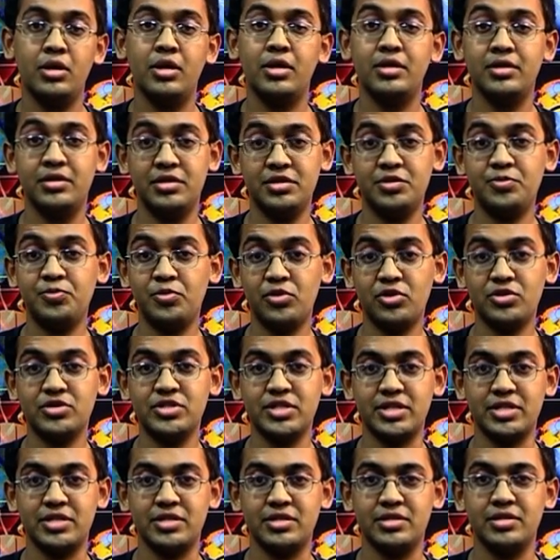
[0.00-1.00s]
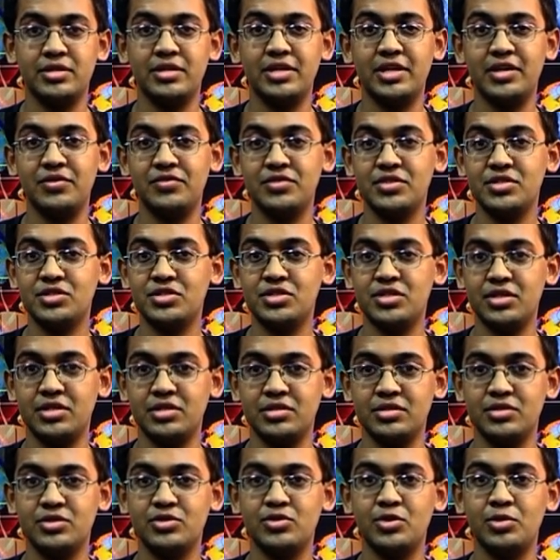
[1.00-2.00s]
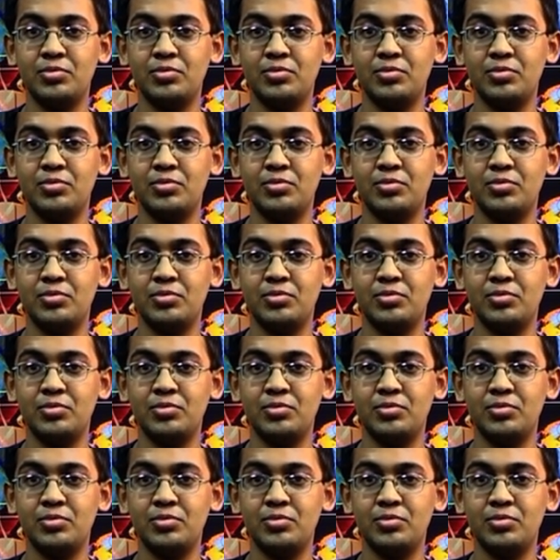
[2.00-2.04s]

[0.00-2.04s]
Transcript: This project gave us a chance to